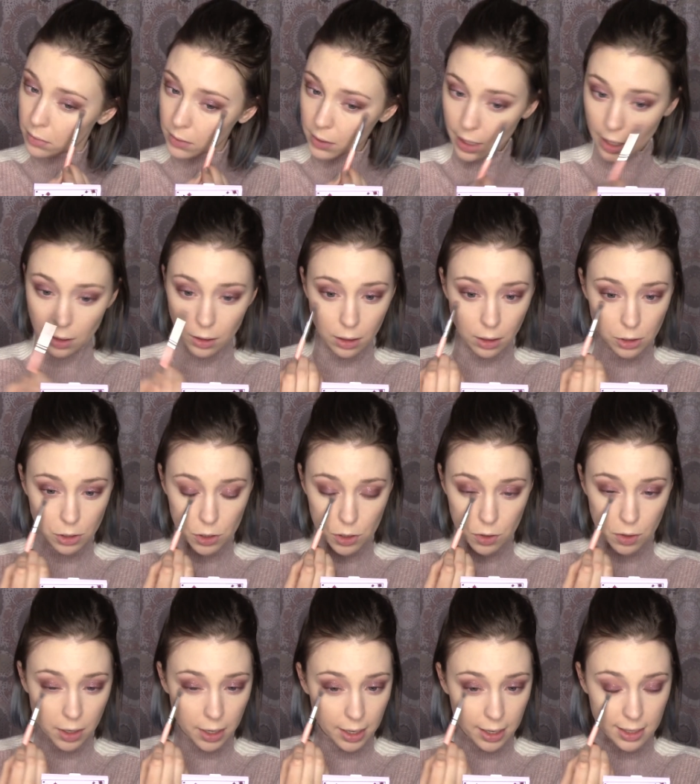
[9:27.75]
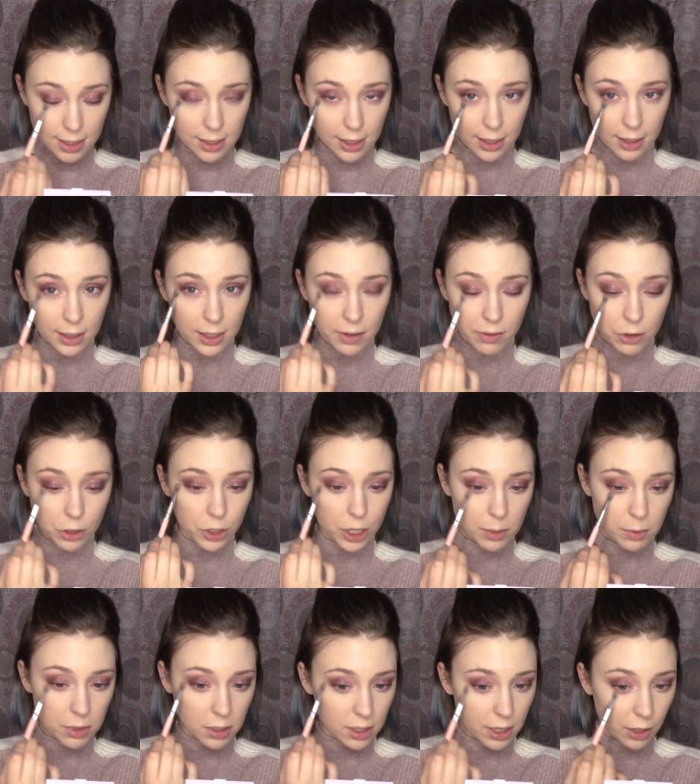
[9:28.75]
How long do you guys leave your
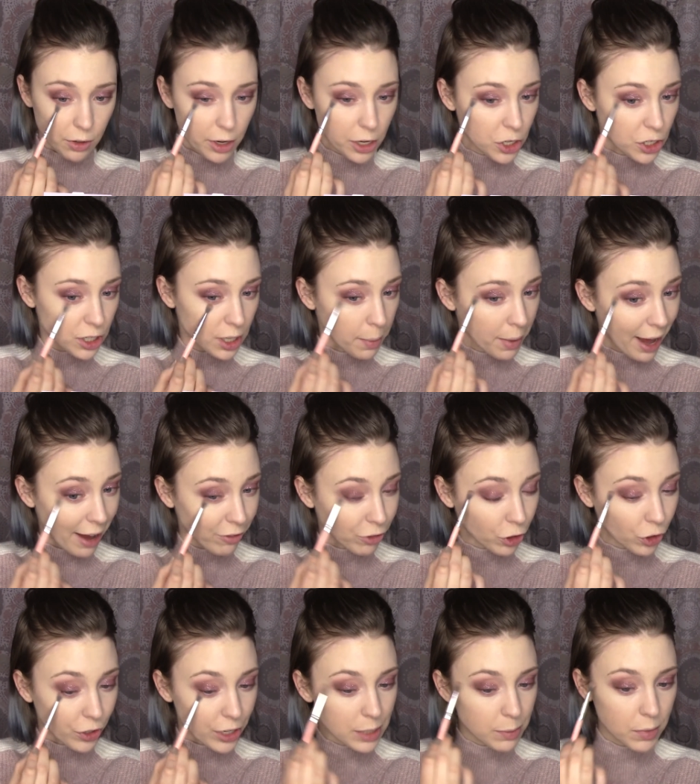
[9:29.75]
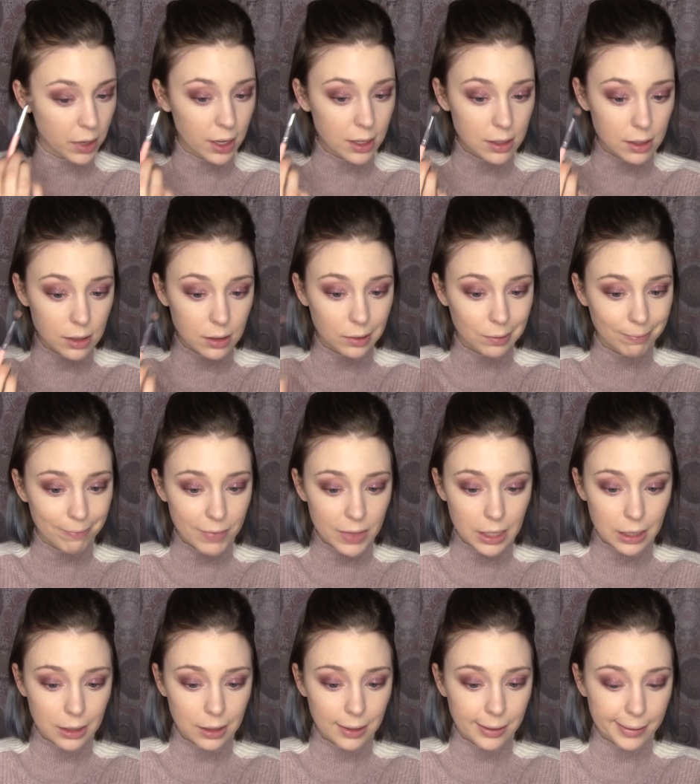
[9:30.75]
Christmas decorations up after Christmas?
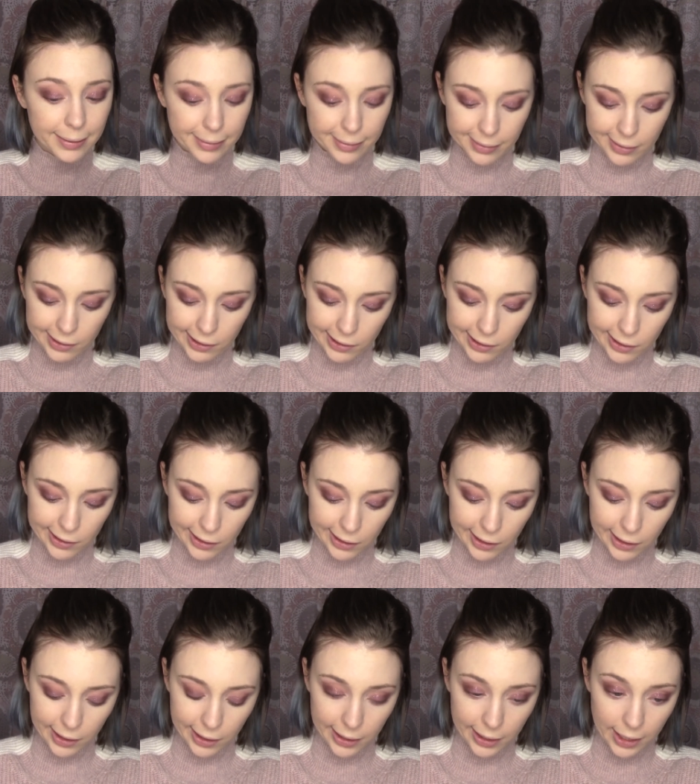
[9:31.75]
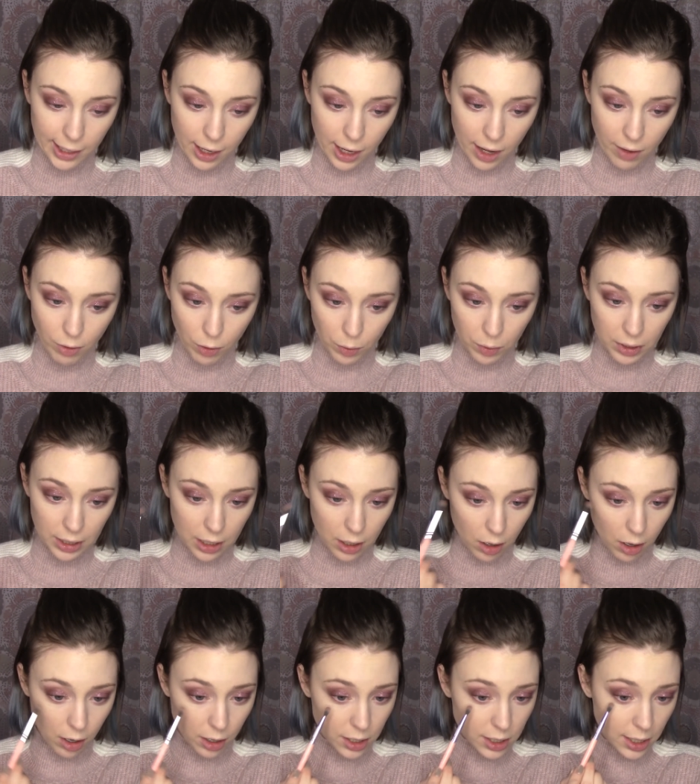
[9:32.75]
I have a really
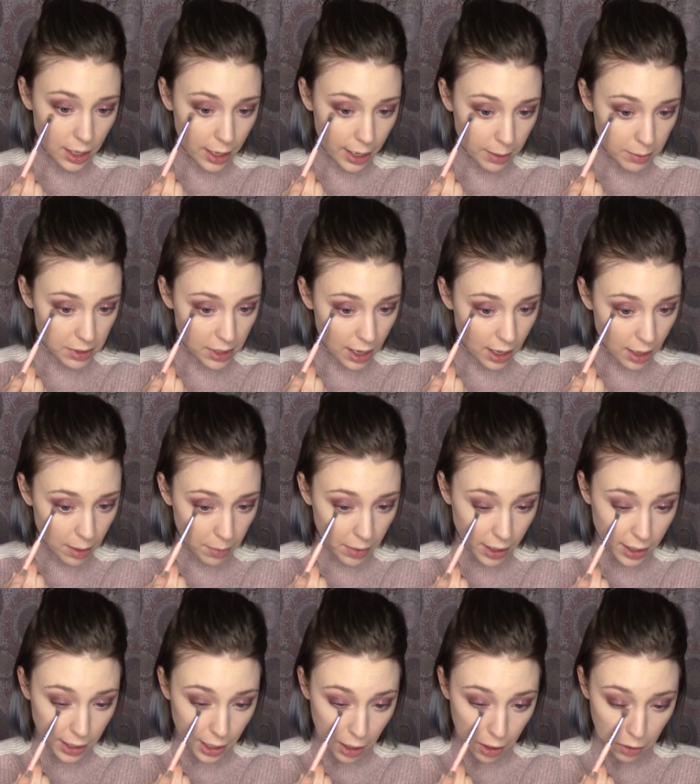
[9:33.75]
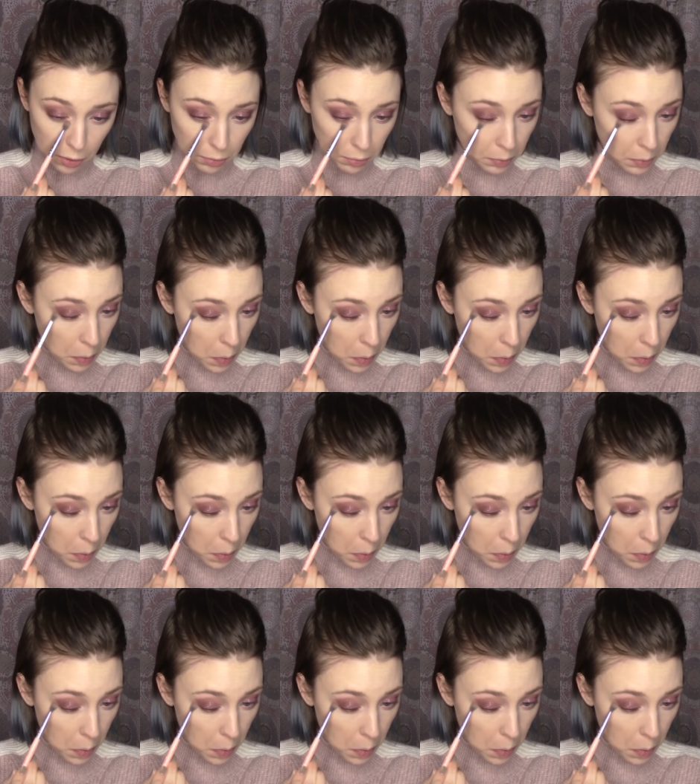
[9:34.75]
hard time taking mine down.